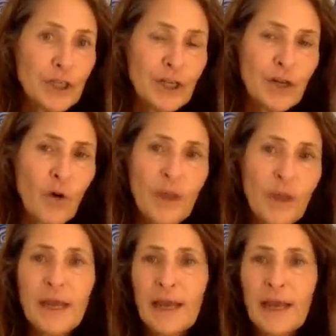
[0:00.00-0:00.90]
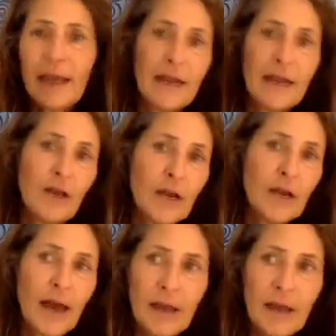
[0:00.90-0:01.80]
You know, one day I had a young
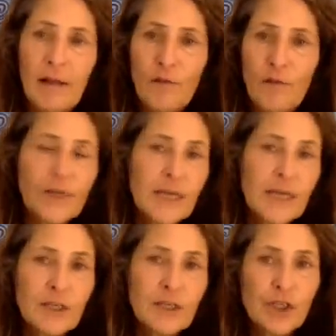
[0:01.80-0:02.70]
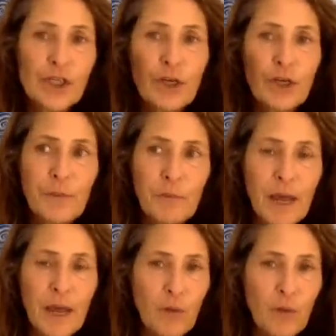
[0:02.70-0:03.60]
guy fixing a chip in
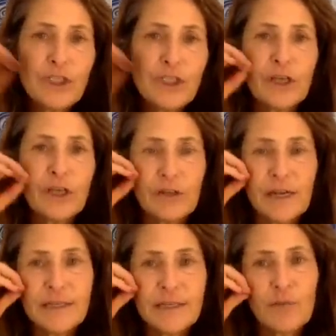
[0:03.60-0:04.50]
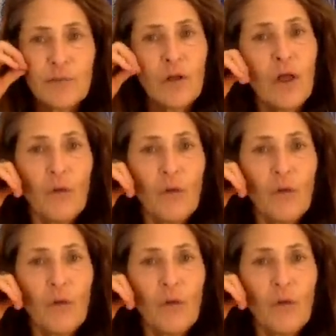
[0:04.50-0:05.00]
my windshield, and I said, "Well,